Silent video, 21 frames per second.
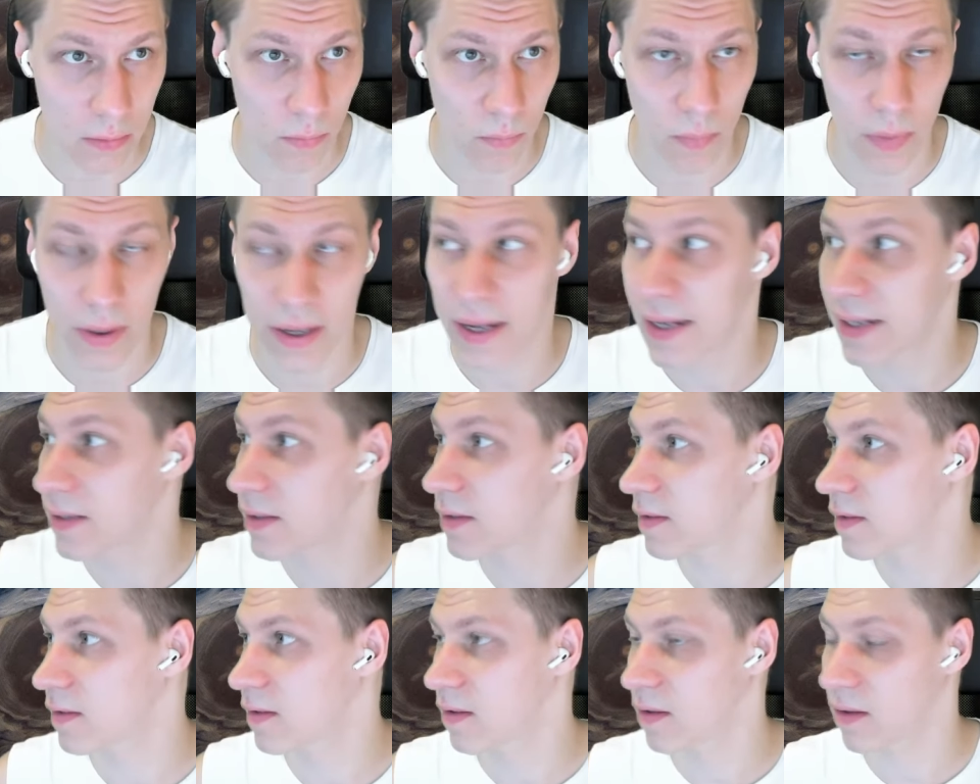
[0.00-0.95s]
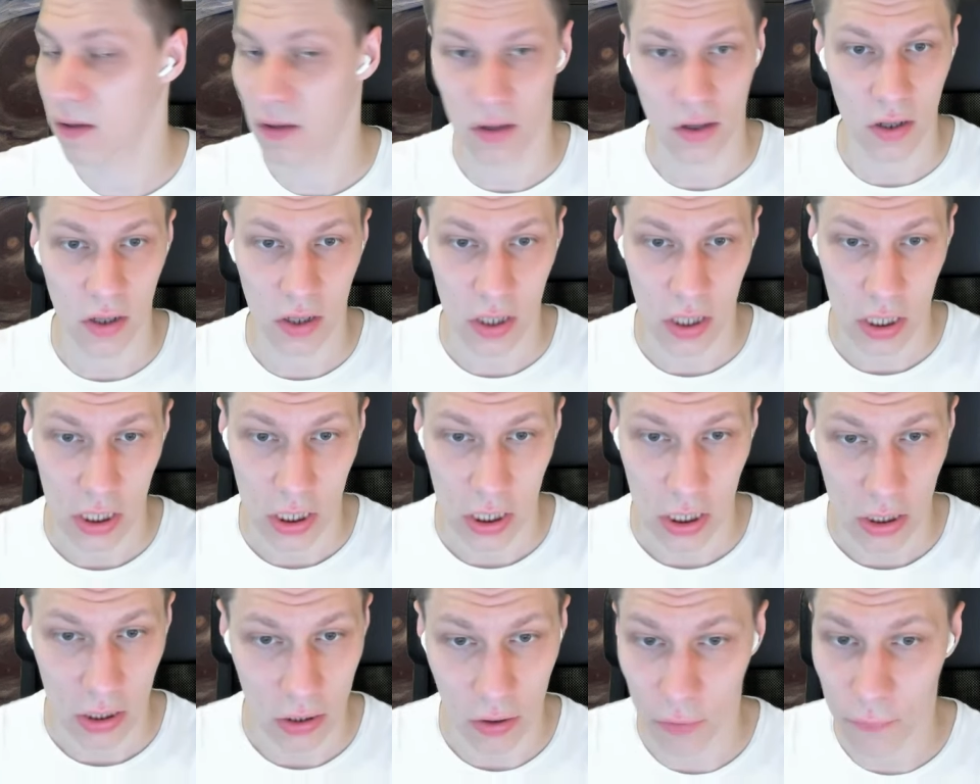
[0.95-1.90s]
But
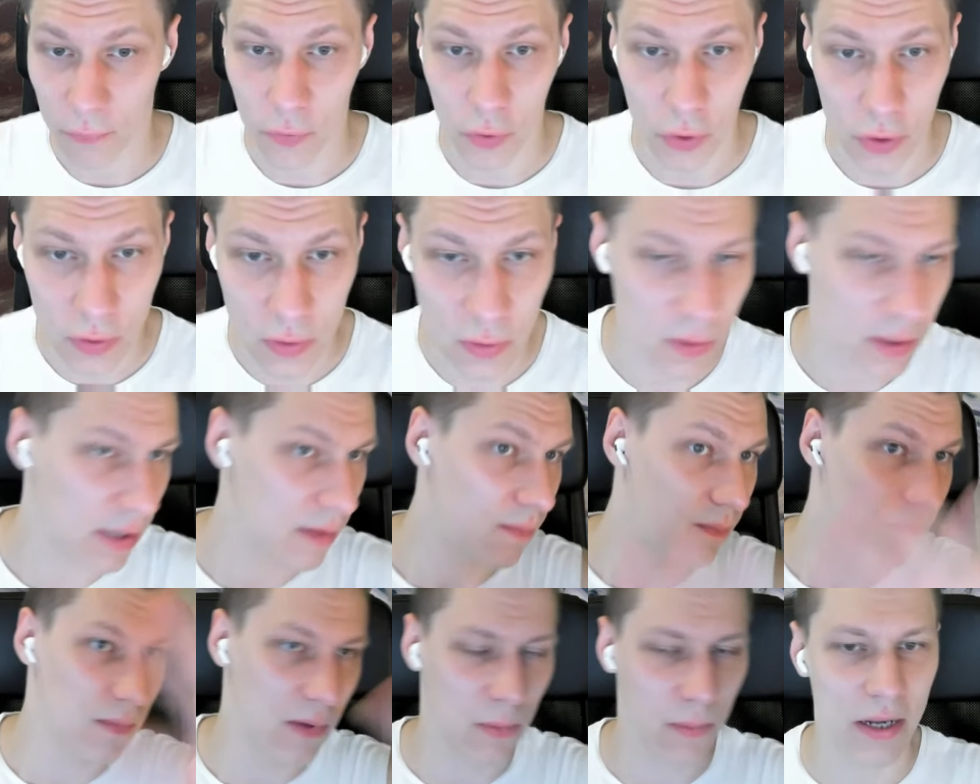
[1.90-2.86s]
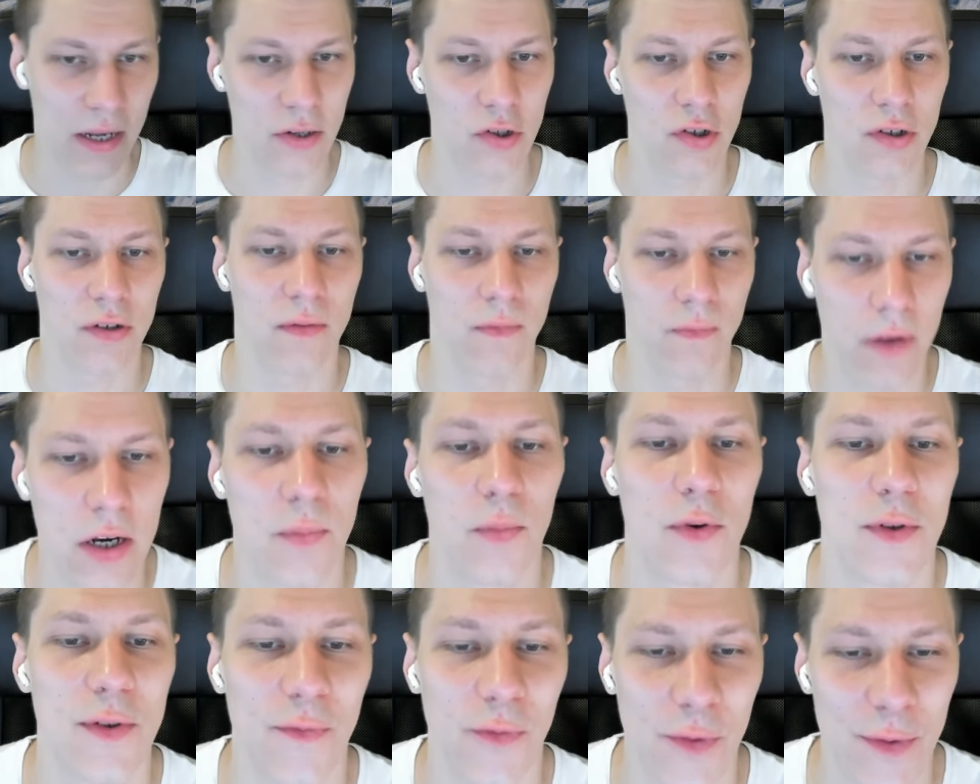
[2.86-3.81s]
of course, you can imagine very
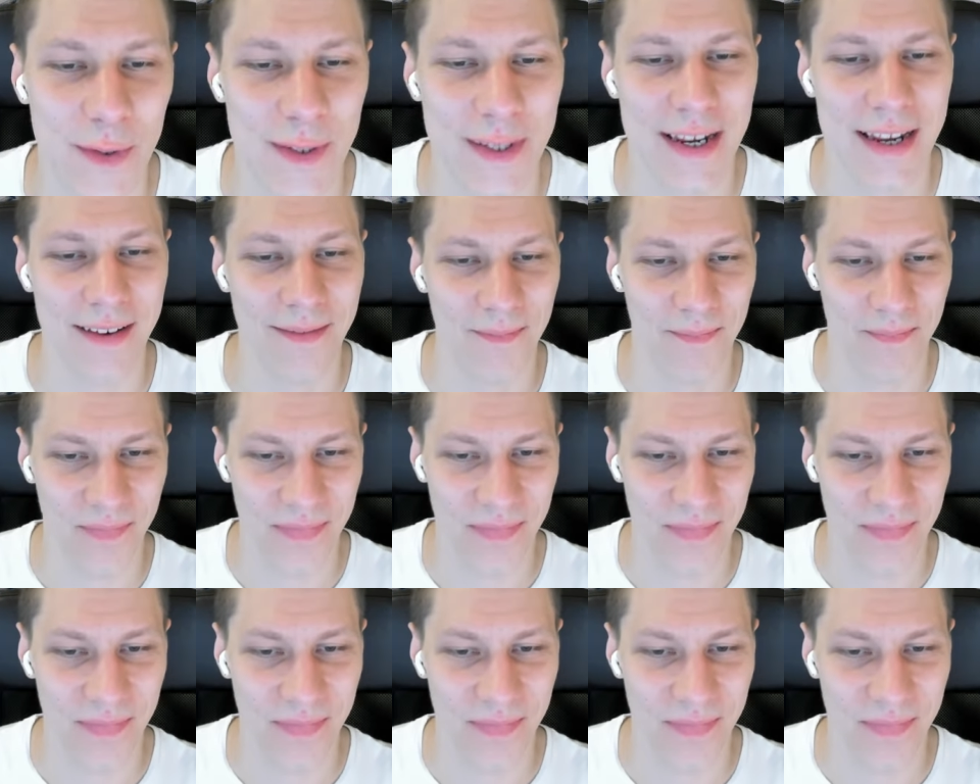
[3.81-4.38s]
beautiful design.